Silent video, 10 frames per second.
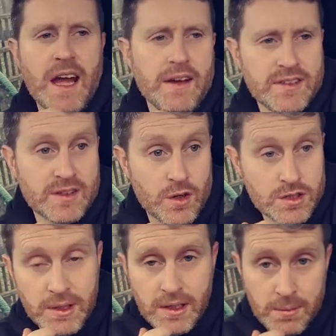have a social
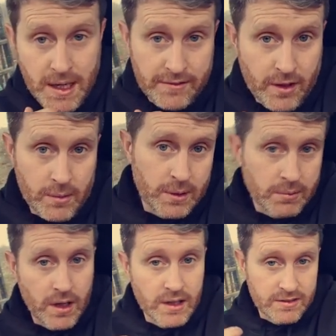media platform and I'm
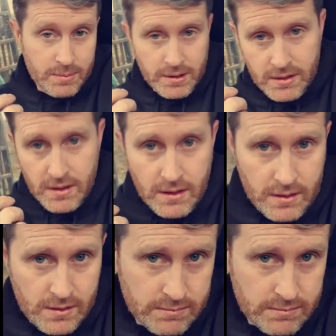kind of a big deal.